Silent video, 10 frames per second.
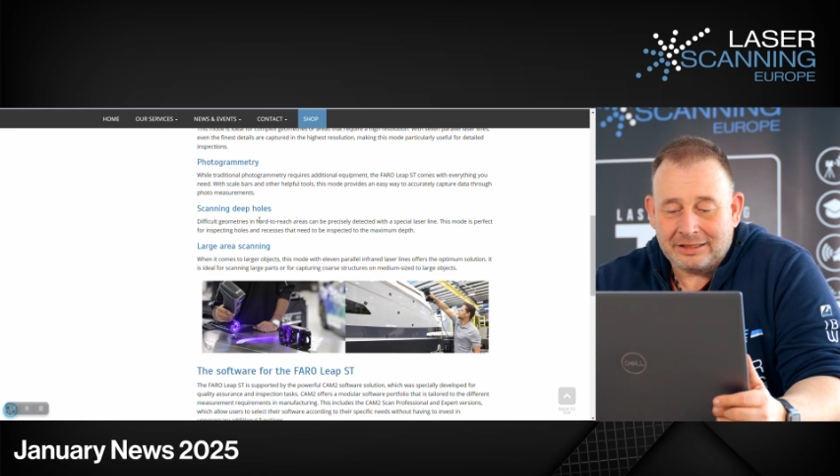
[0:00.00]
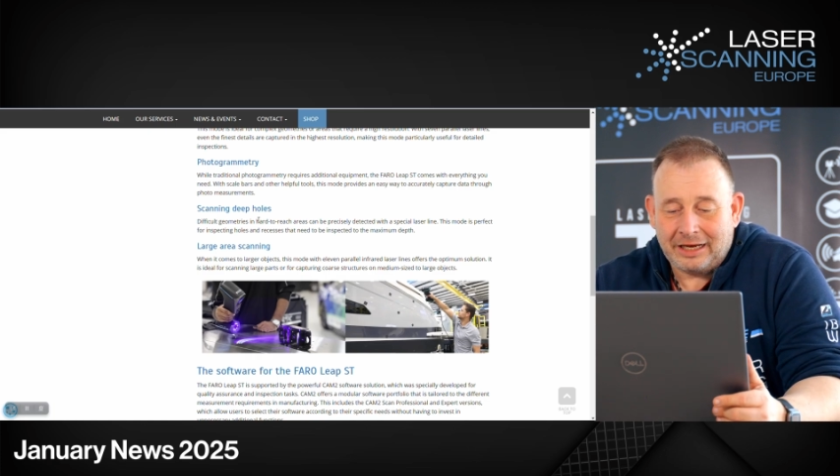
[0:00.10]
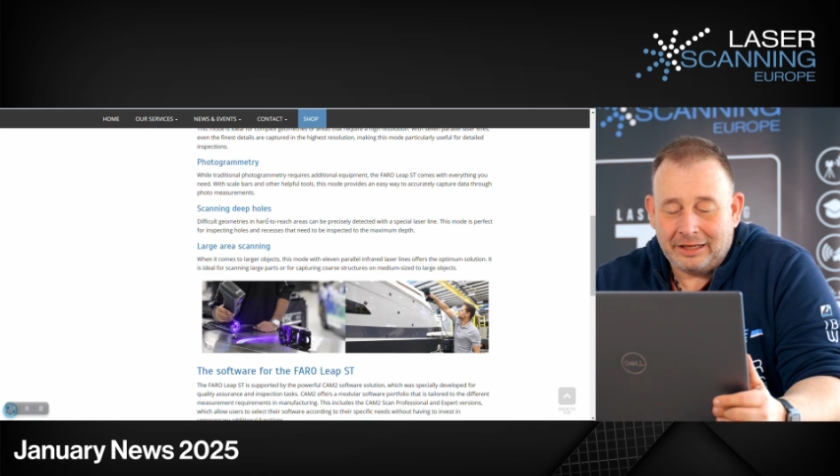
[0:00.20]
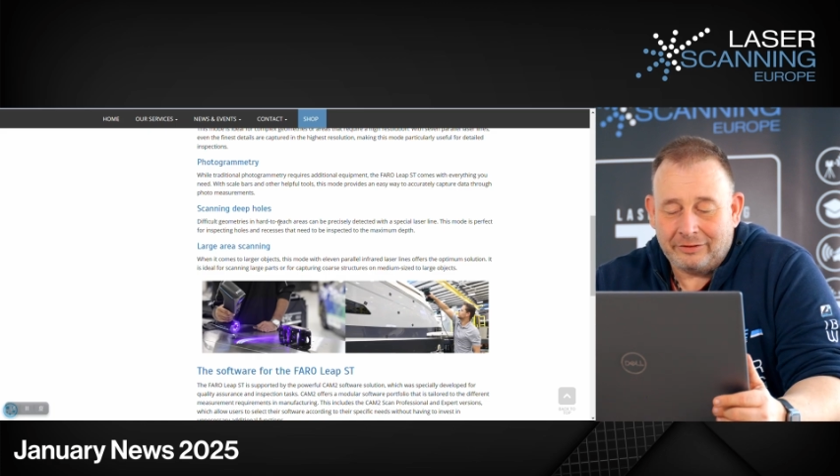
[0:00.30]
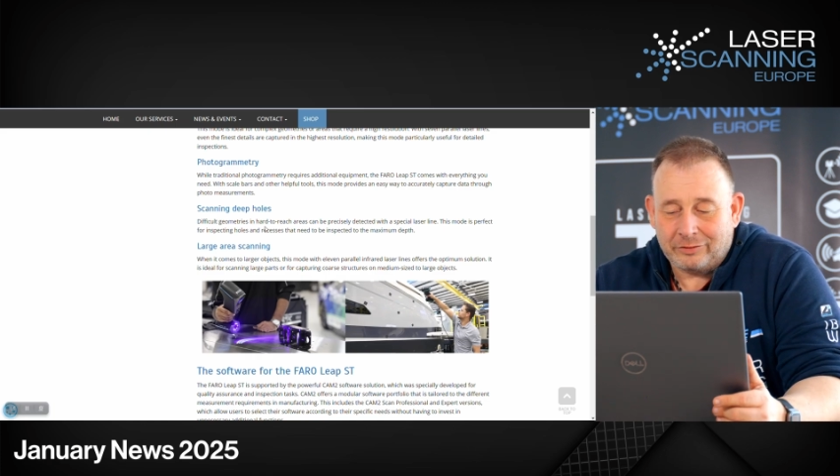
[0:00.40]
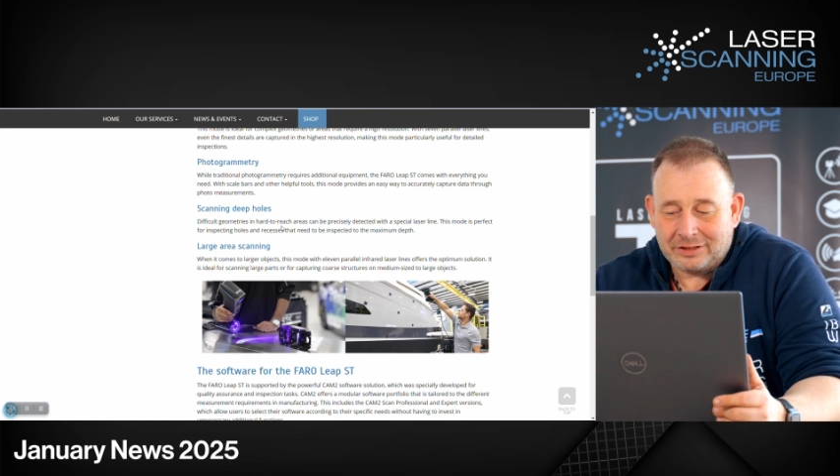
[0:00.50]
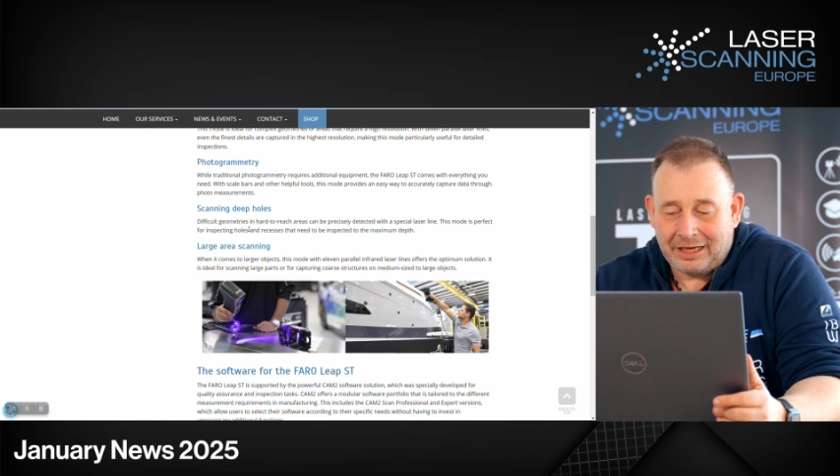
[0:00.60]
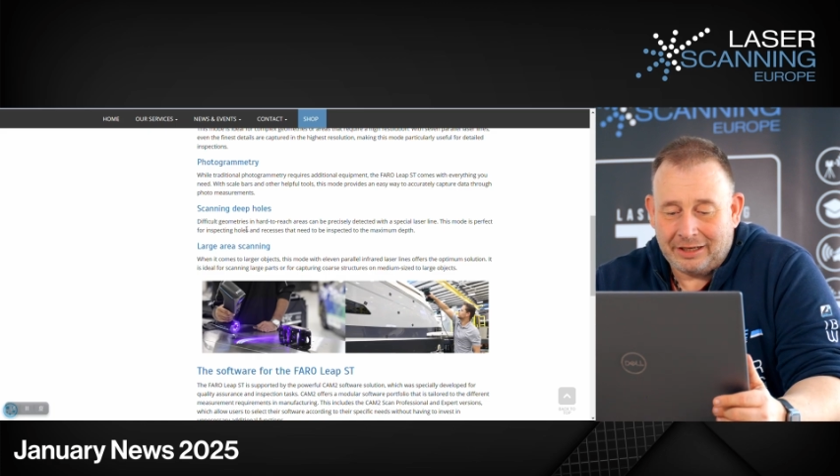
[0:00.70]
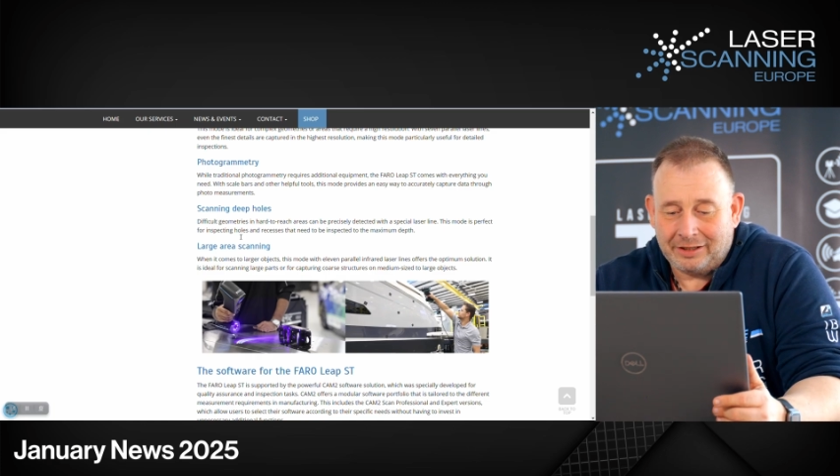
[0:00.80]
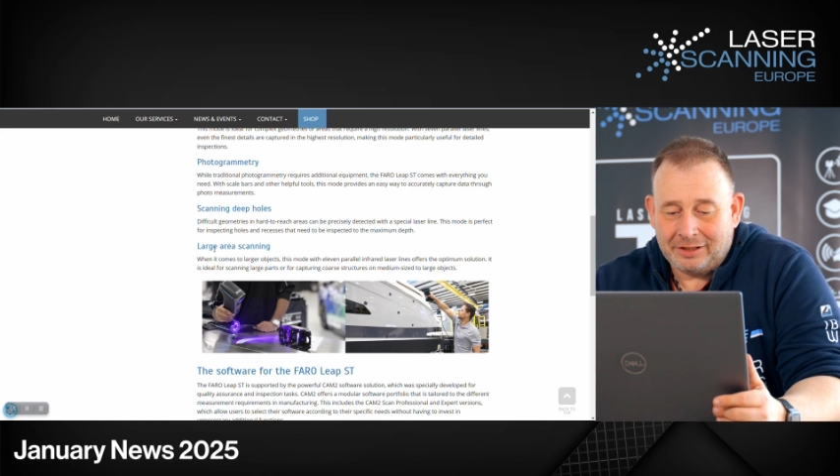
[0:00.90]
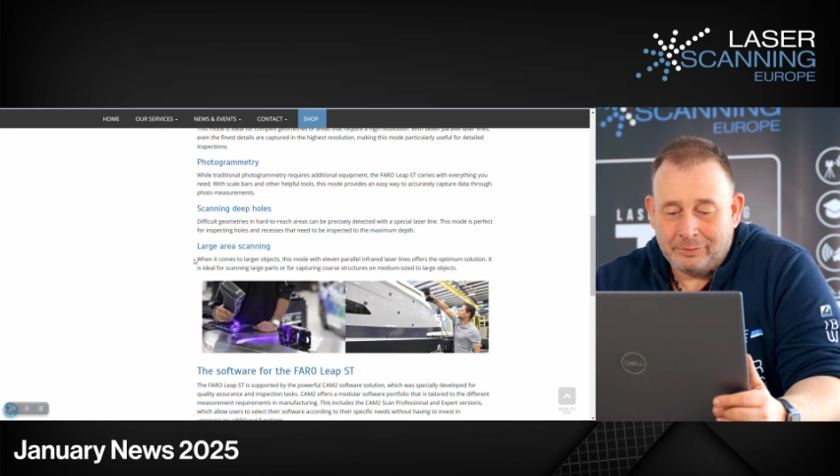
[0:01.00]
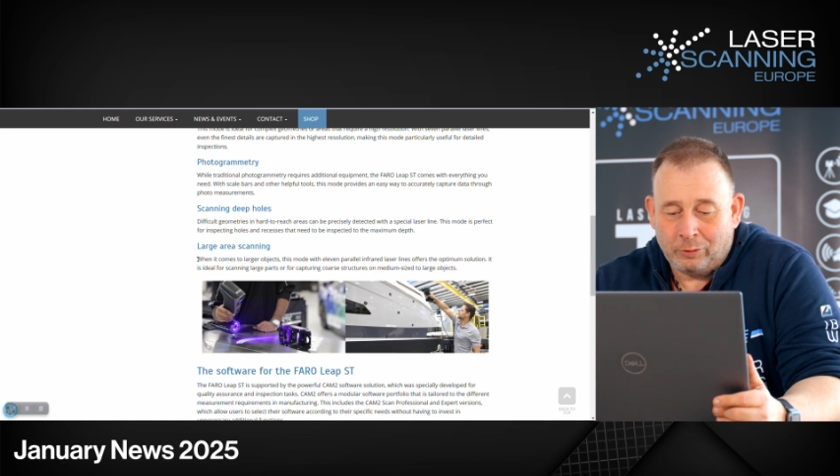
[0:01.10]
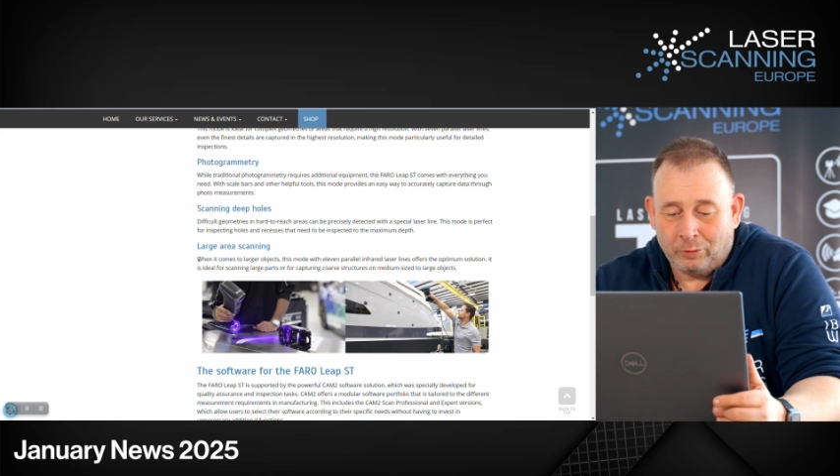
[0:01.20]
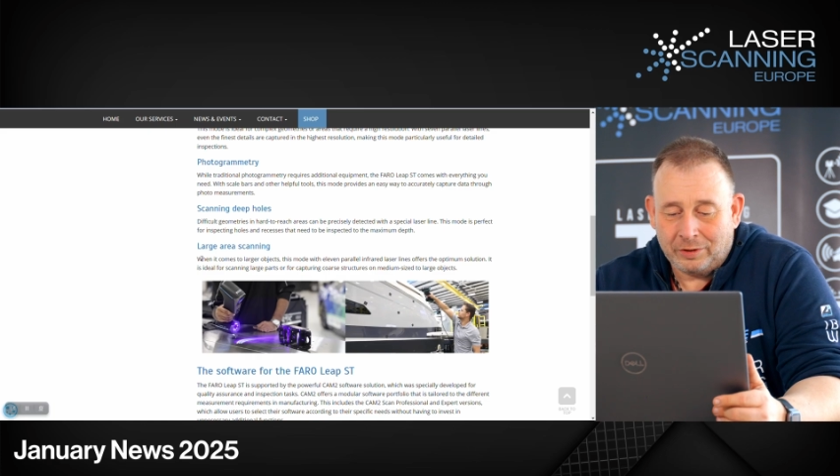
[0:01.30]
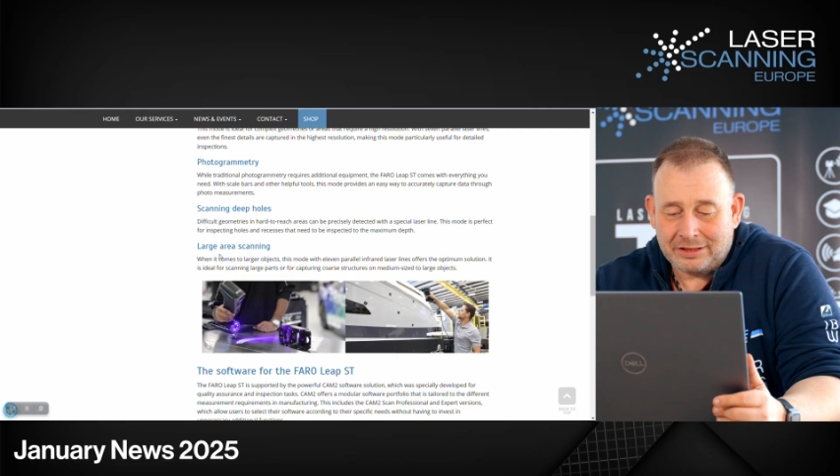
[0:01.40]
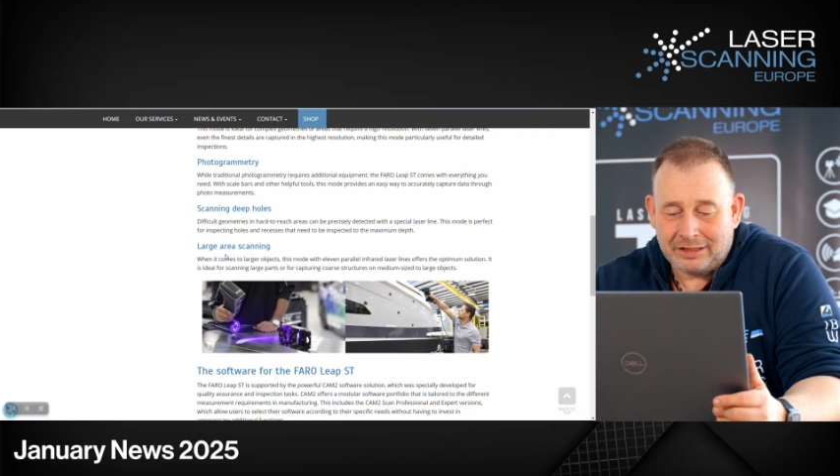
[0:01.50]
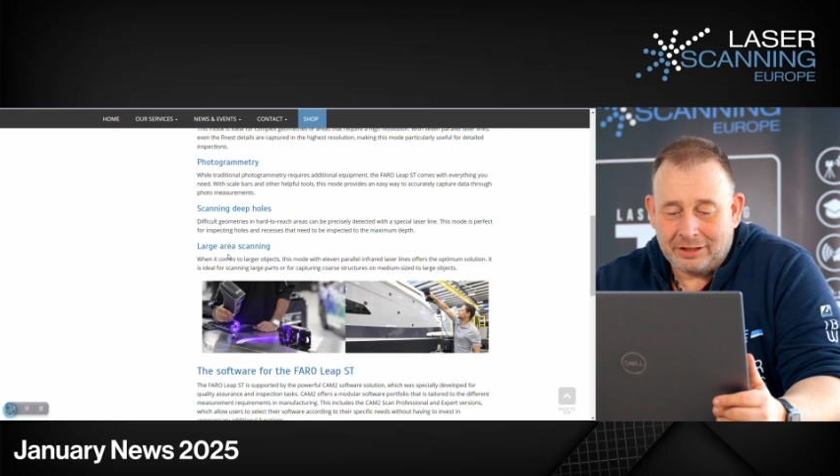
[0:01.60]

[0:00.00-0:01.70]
scanning for scanning deep holes,